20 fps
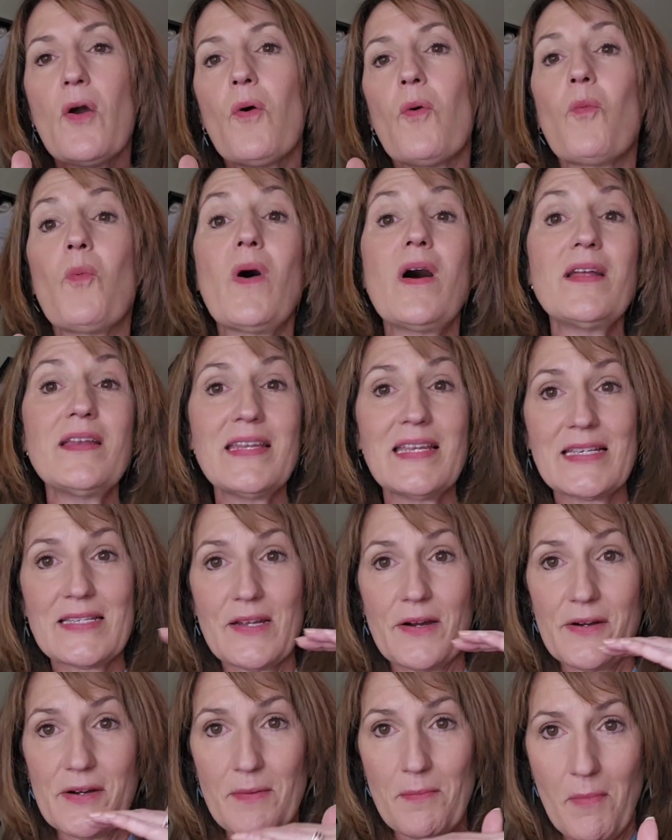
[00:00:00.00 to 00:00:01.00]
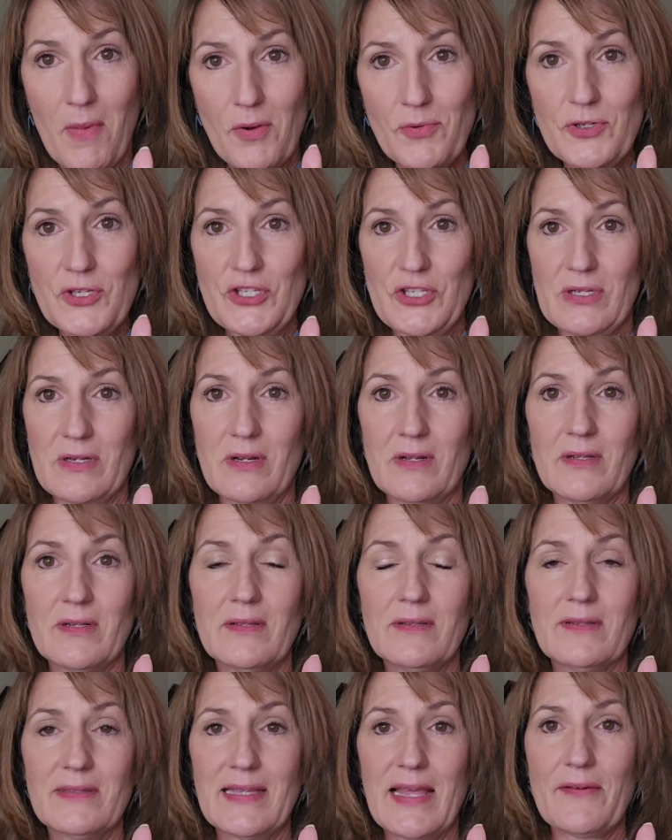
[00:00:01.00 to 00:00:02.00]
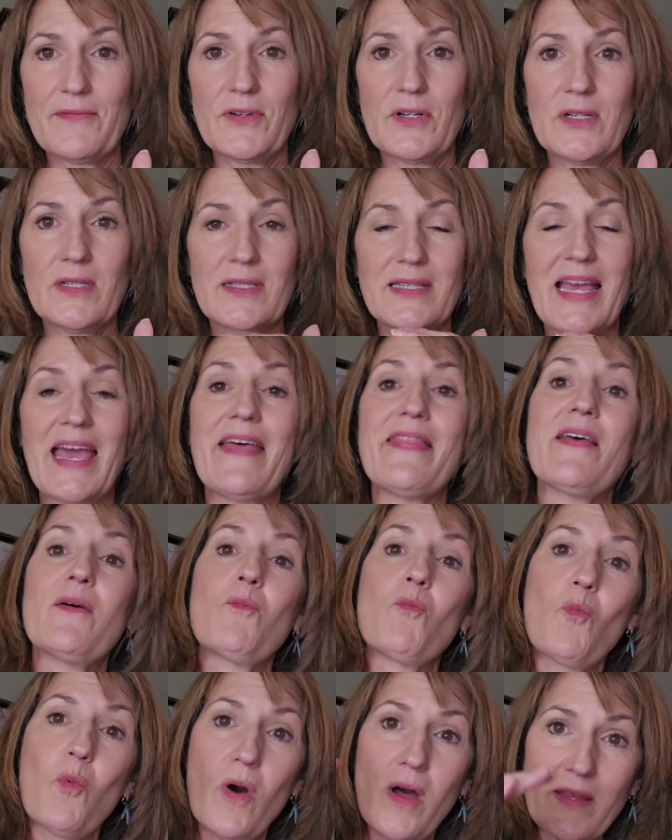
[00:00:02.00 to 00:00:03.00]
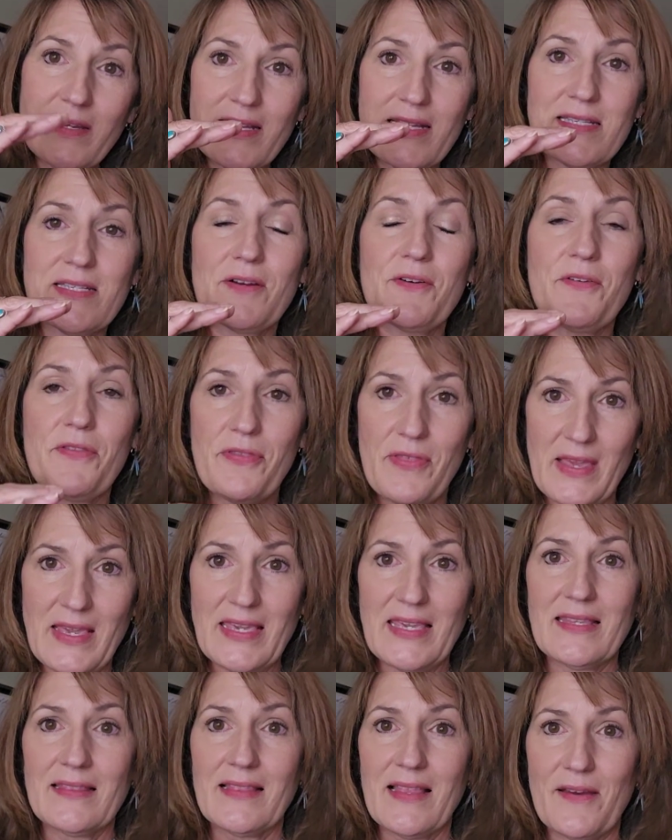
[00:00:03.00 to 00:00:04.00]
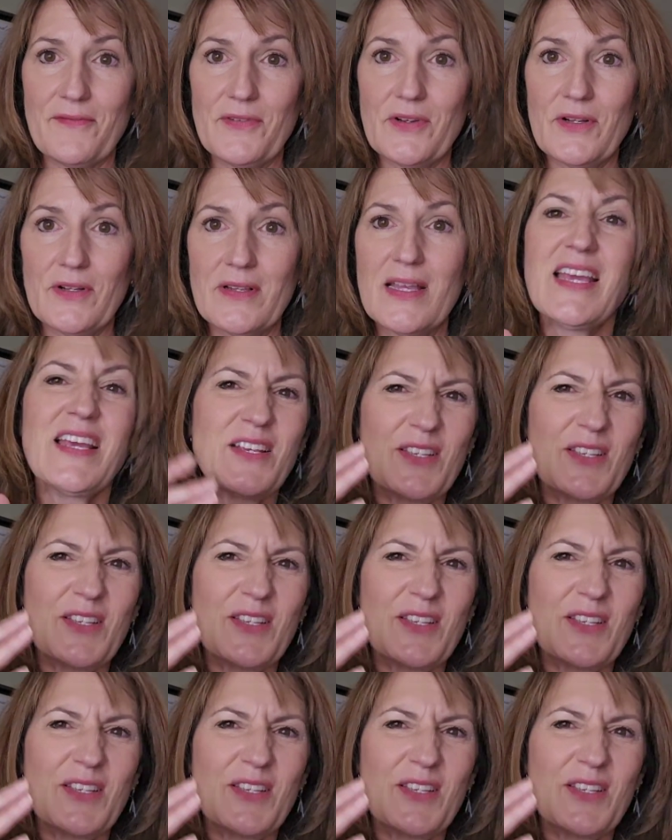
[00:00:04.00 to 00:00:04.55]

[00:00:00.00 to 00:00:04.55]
one is our emotional level, and then one is our thinking level.